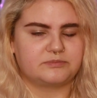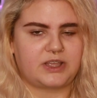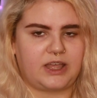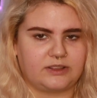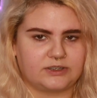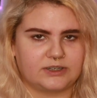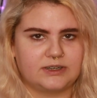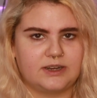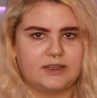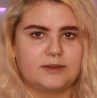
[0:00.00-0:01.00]
color,
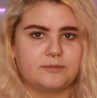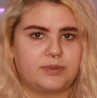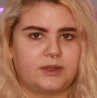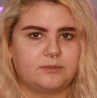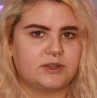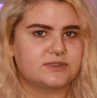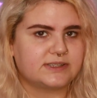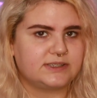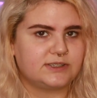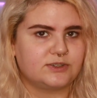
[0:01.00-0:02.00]
but
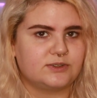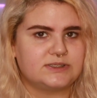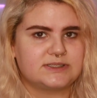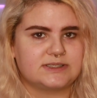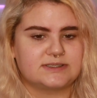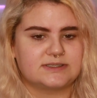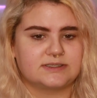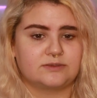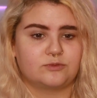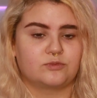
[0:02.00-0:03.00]
mostly nudes. It's
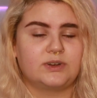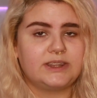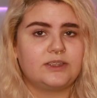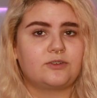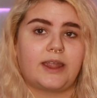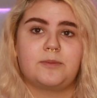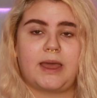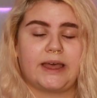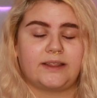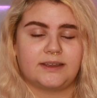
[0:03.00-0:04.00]
really great
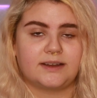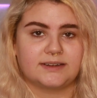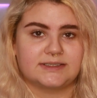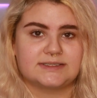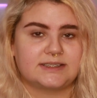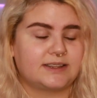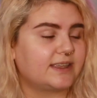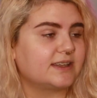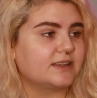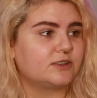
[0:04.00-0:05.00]
palette, honestly,
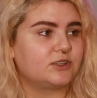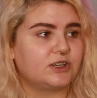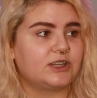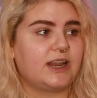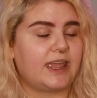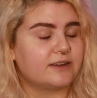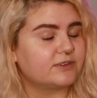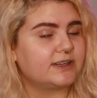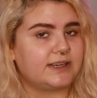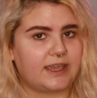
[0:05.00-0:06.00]
like a good
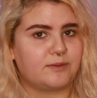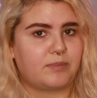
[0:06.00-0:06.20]
everyday